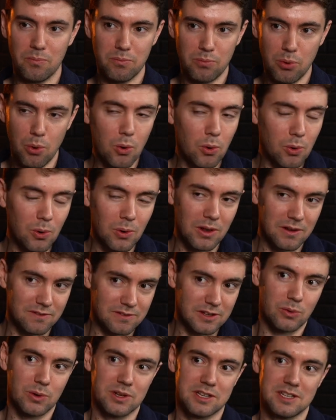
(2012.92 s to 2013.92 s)
pool of
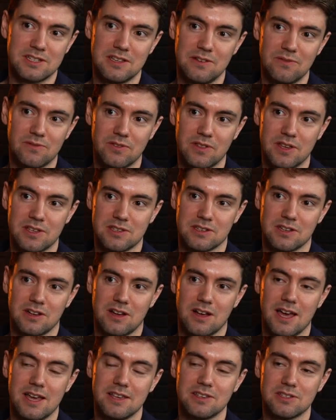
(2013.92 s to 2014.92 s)
liquidity for this
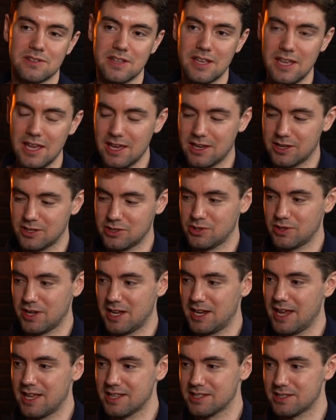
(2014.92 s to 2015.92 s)
guy so that he could
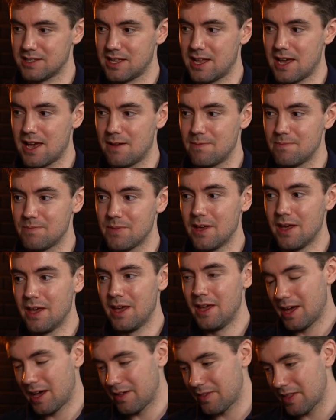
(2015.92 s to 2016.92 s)
trade against them,
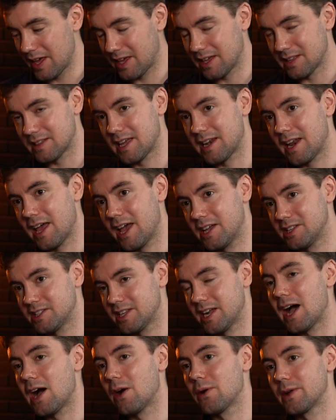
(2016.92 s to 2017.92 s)
and they could then hedge
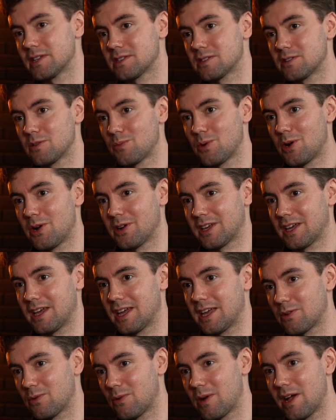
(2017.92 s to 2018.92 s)
it out into the
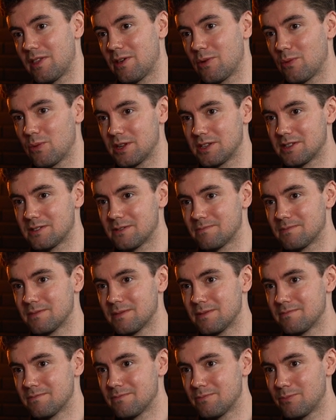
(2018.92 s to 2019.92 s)
market in a way that would
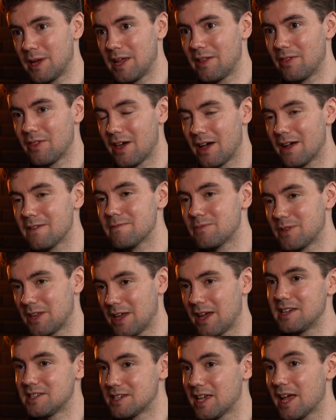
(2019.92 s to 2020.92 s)
mean that
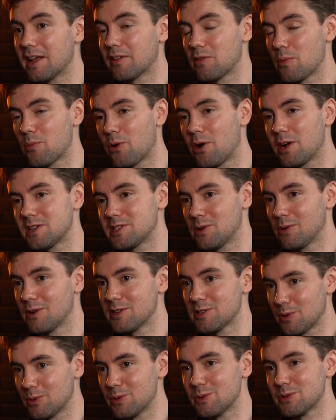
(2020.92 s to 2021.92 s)
he's getting the price he
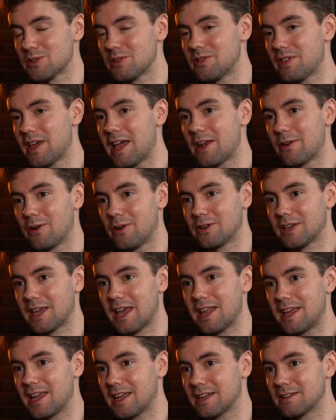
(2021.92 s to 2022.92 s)
wants, but also they're not
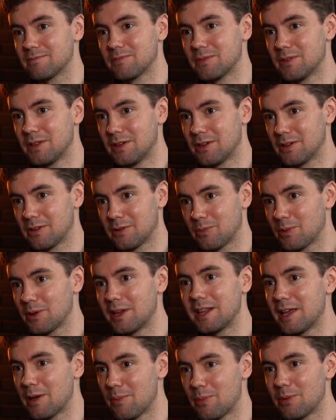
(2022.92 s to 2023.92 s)
moving
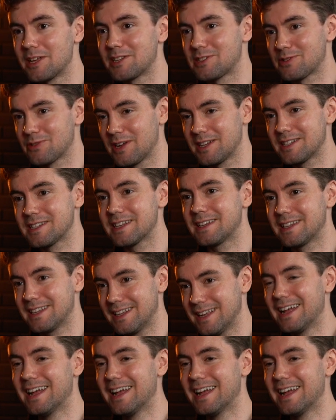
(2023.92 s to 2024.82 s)
the market a lot.